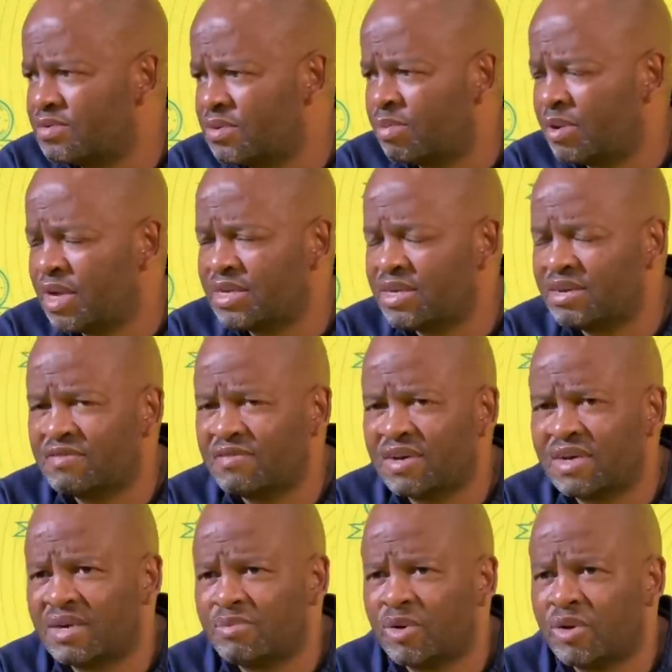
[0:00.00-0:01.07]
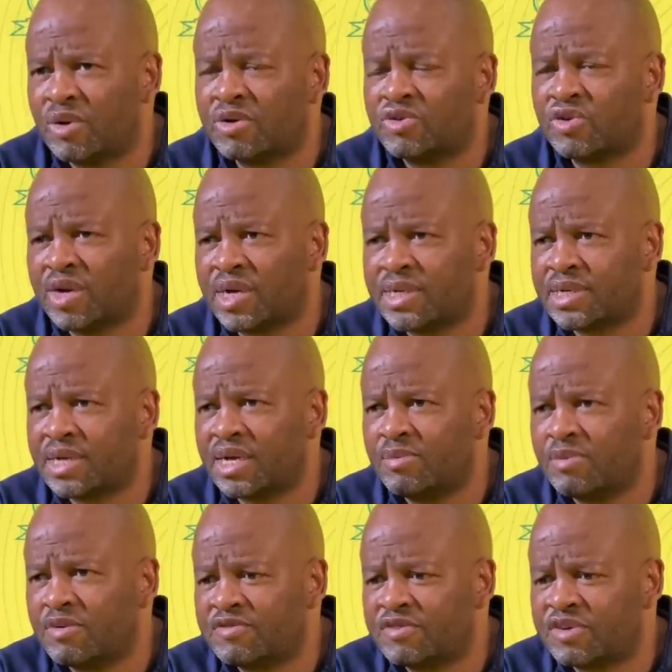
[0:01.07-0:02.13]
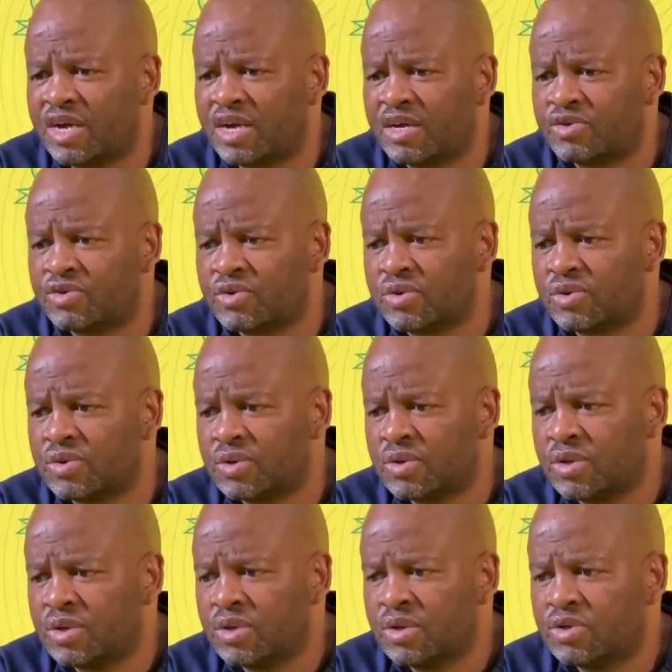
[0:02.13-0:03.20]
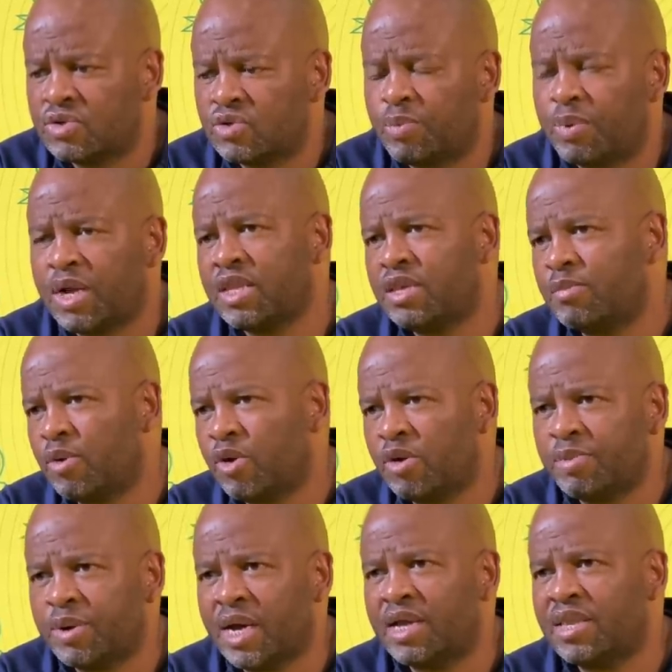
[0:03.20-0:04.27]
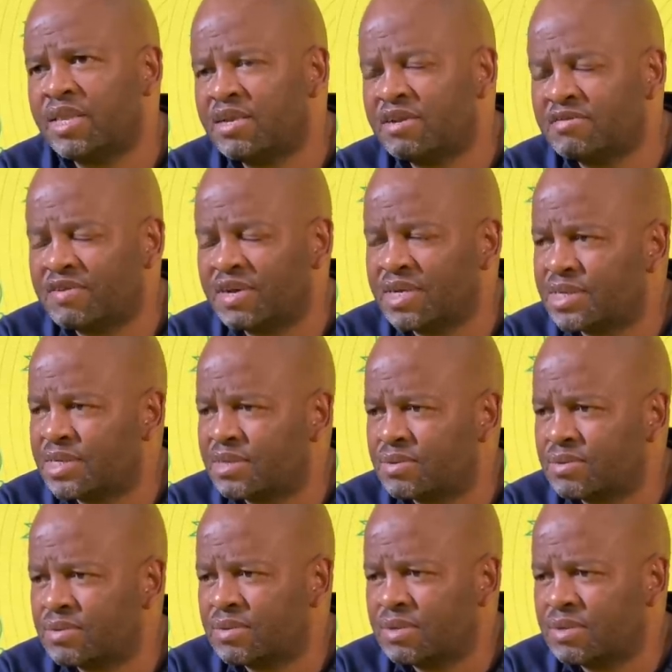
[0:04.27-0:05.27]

We played a very monotonous game of trying to play the ball behind the defense,